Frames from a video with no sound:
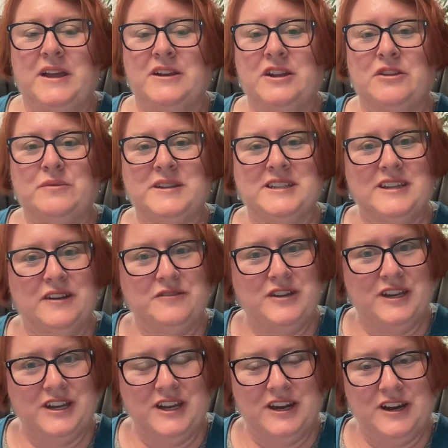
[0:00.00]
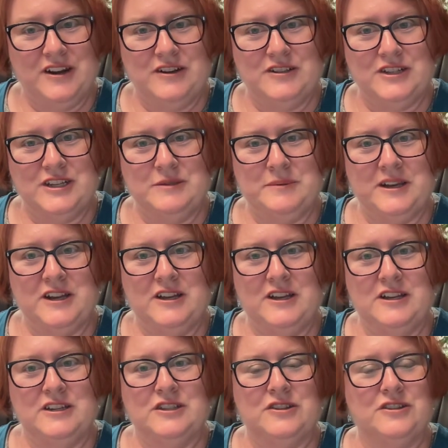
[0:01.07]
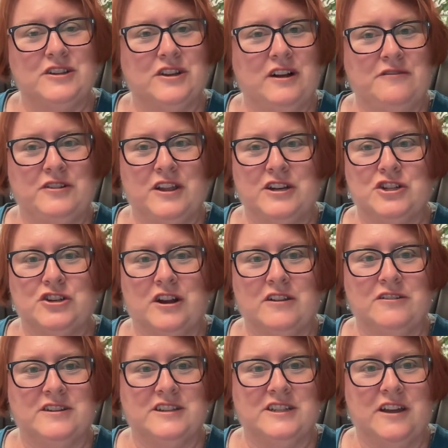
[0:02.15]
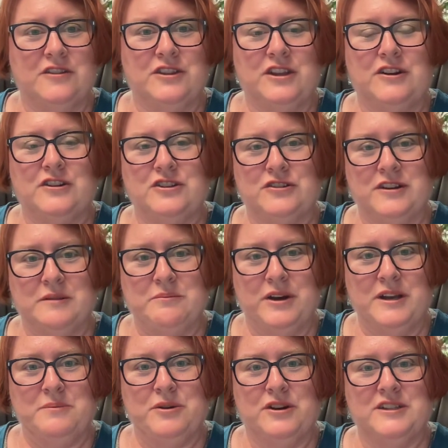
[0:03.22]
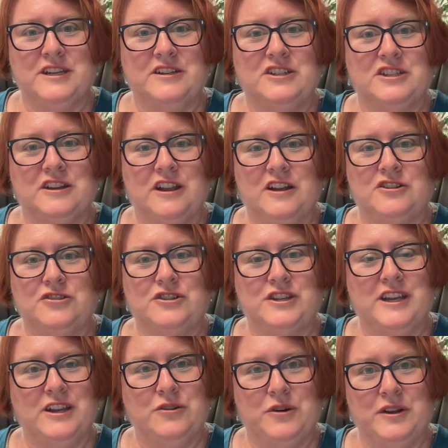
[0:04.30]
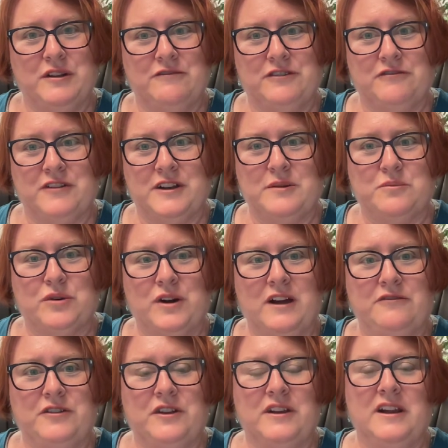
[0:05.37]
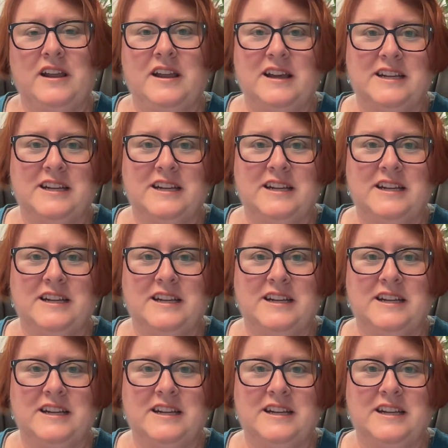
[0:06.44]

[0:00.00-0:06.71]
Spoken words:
Another reason the FDA cares is because there's an awful lot of charlatans out there turning body parts into sludge or snake oil for fun and profit,